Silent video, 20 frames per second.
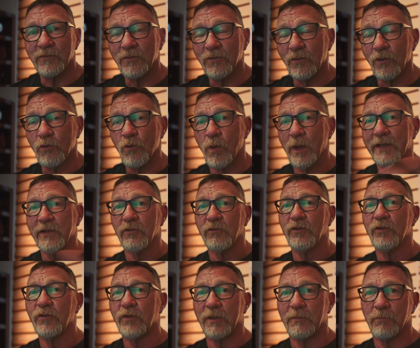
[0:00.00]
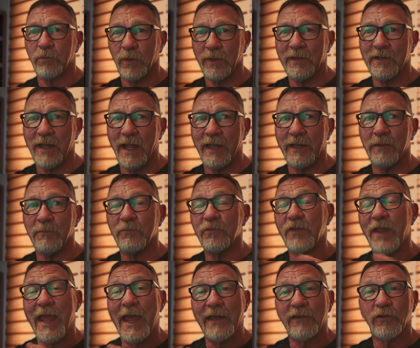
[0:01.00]
The quicker you can print items
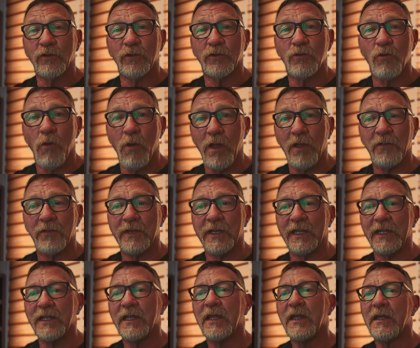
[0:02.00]
at good quality,